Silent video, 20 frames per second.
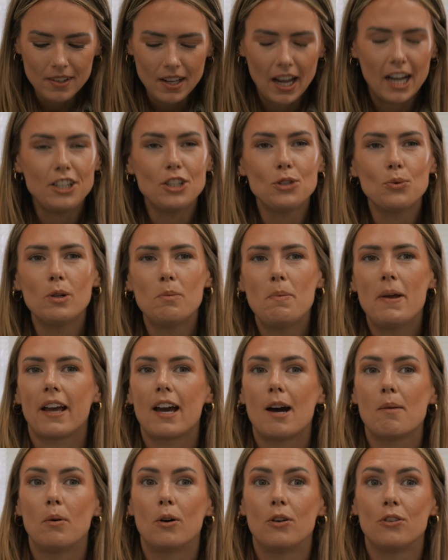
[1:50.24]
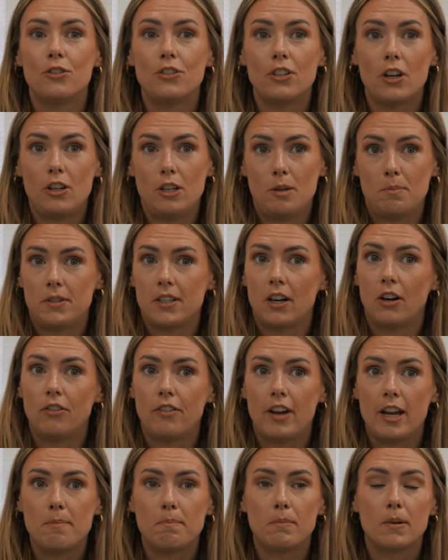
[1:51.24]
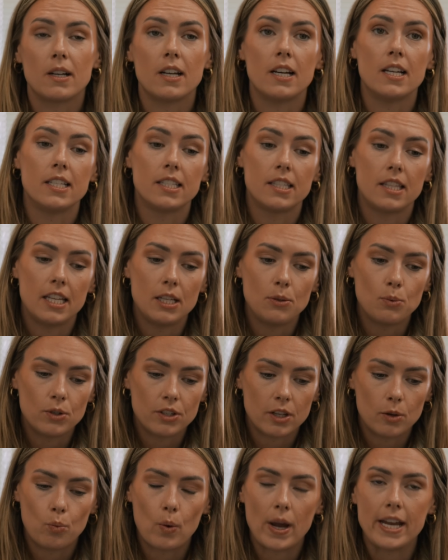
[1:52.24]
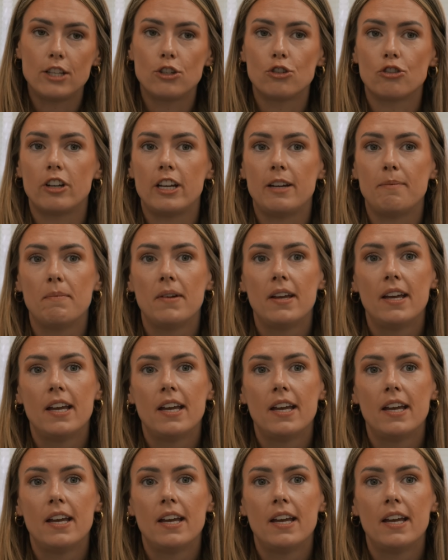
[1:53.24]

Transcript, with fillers: I just want to pick up on sodium sulfate because this was a waste stream